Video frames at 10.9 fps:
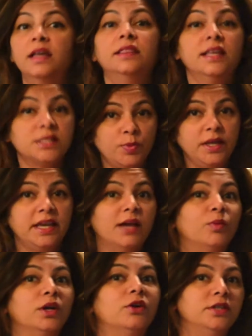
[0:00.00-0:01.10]
This weekend
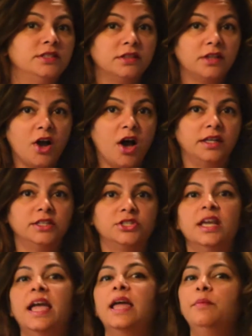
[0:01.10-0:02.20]
we're going to the cottage
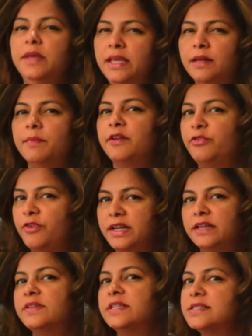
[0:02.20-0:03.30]
and me and my friend have
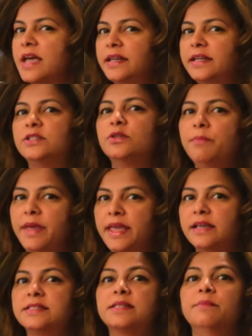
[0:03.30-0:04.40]
decided to make
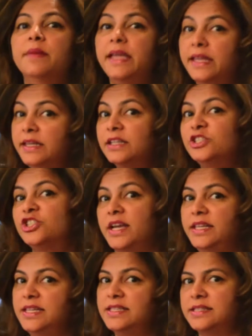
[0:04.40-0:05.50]
some Indian
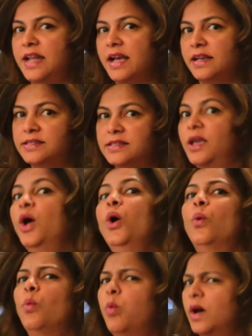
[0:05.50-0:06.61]
Chinese snacks.
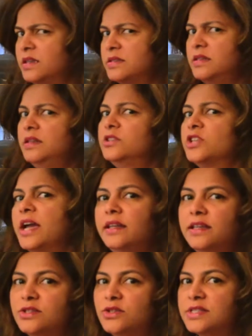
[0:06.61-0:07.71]
What is Indian
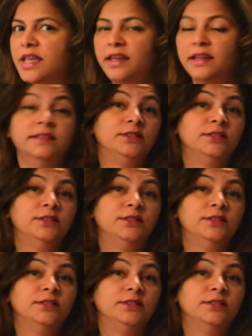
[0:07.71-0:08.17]
Chinese, you say?